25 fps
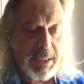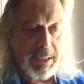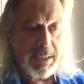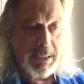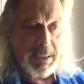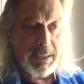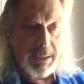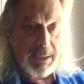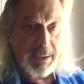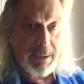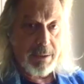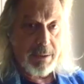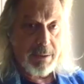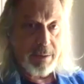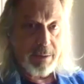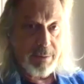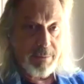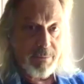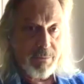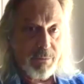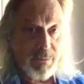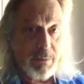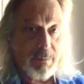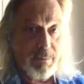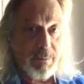I
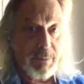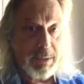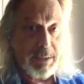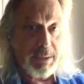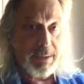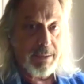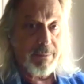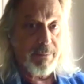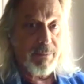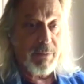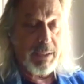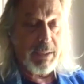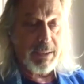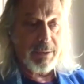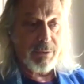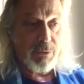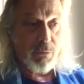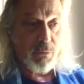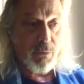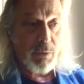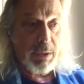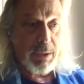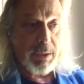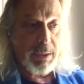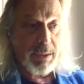inherited from him, that's
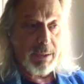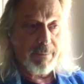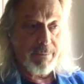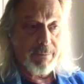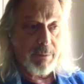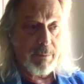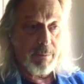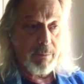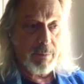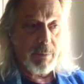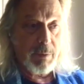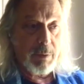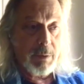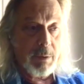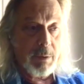one of them.